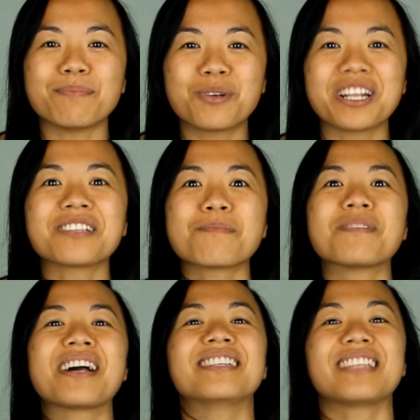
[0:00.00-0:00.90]
put into
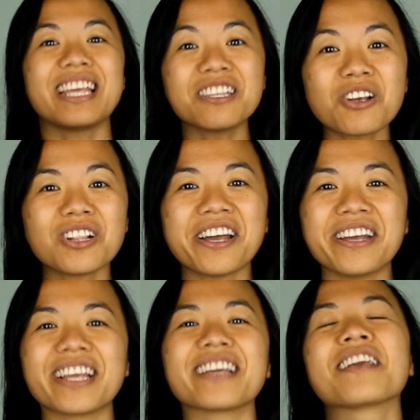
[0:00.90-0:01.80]
place in your
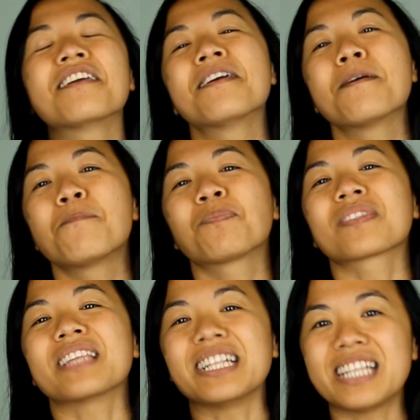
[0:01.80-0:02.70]
learning,
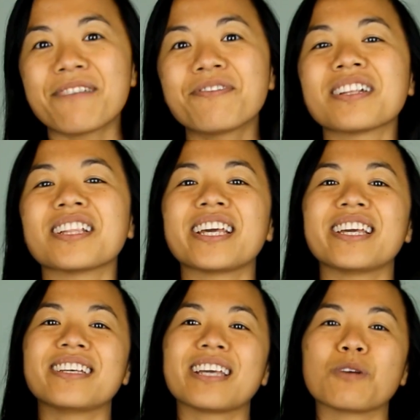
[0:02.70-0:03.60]
then
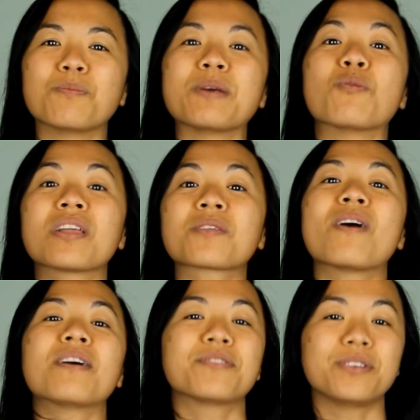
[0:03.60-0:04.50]
definitely it will be
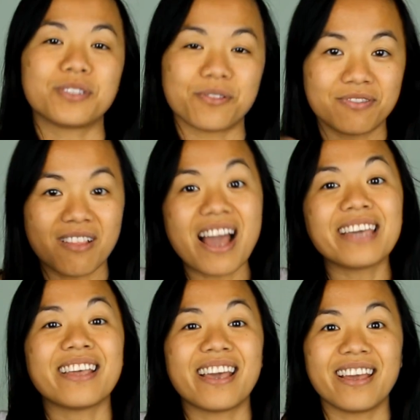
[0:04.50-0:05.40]
worthwhile for you to fly
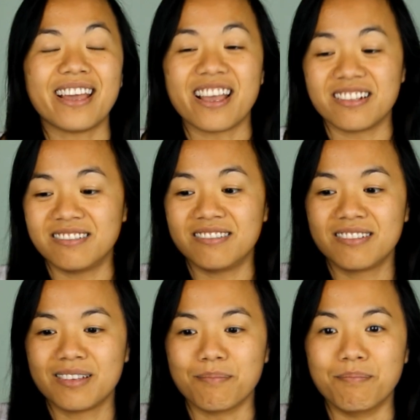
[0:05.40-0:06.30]
there and
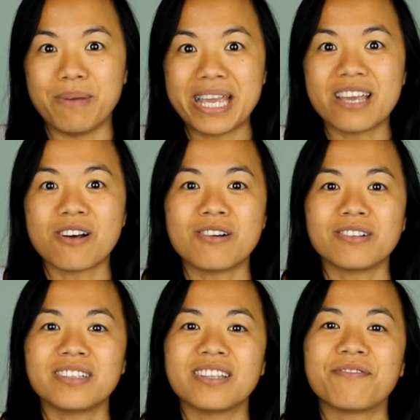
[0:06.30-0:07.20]
be
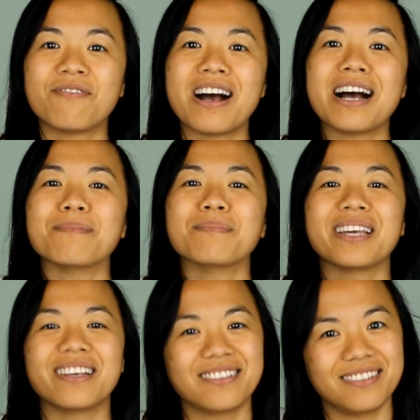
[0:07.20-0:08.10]
on the farm
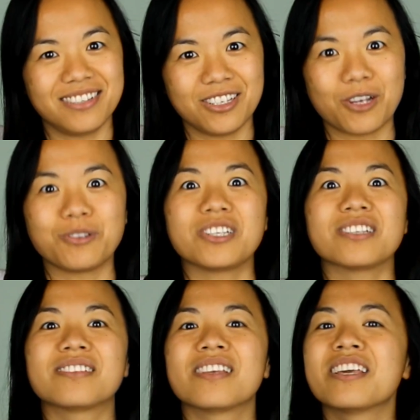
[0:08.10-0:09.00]
and
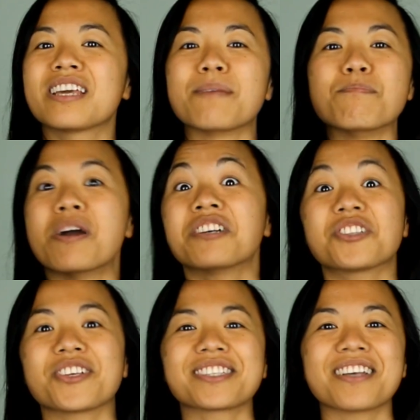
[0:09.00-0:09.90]
just immerse
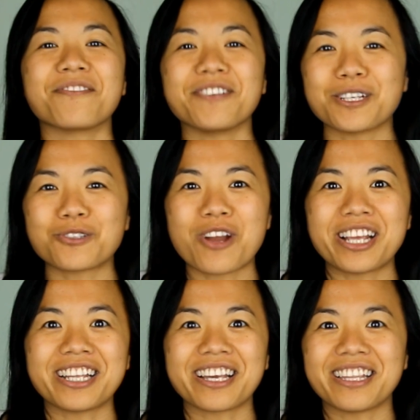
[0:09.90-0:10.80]
yourself in the
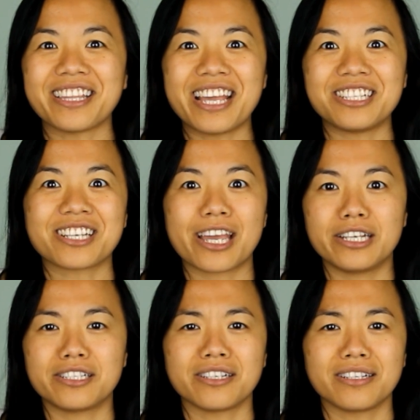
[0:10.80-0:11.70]
training and the
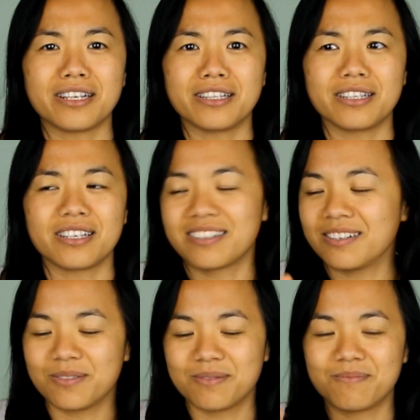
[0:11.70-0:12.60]
education and
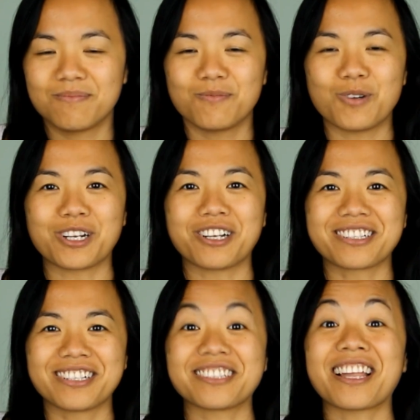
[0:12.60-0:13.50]
whatnot,
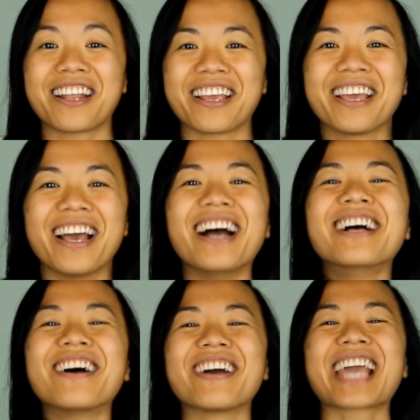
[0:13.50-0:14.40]
the study.
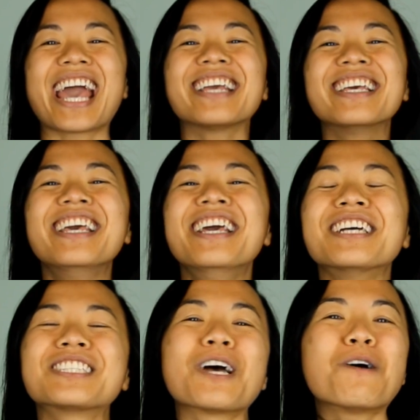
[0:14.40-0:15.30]
Okay,
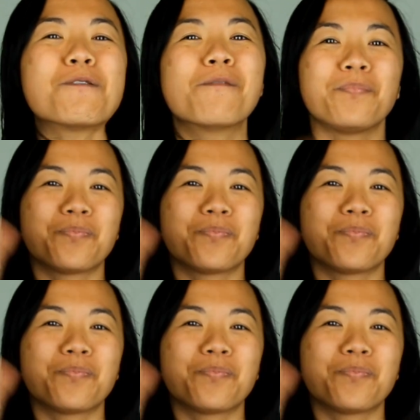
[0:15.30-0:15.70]
so